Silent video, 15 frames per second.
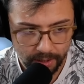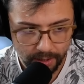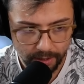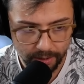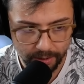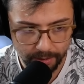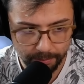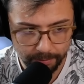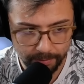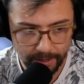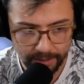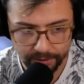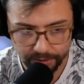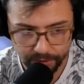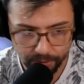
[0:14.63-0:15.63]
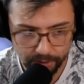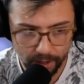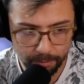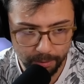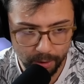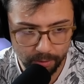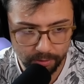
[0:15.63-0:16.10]
Enter studio
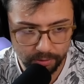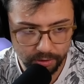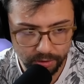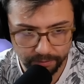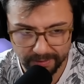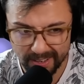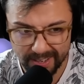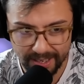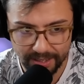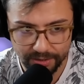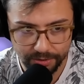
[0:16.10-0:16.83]
mode and stuff like that.